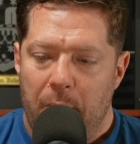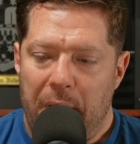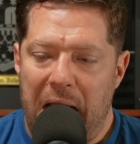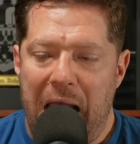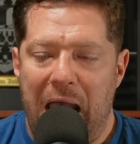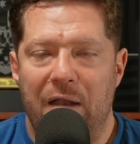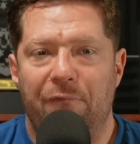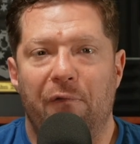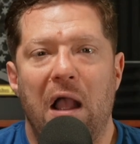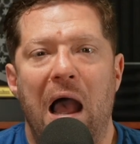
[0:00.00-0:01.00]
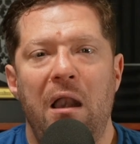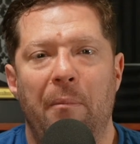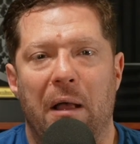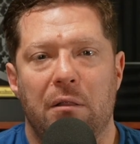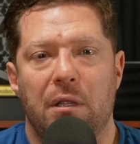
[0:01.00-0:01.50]
But I had forgotten
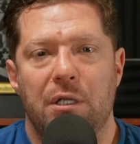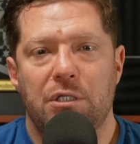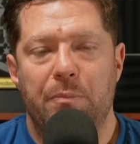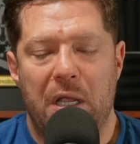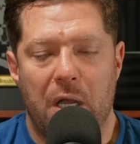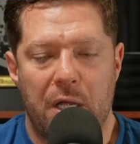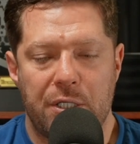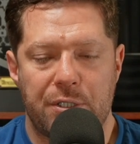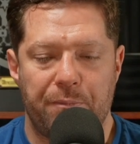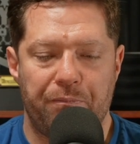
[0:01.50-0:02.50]
about this because,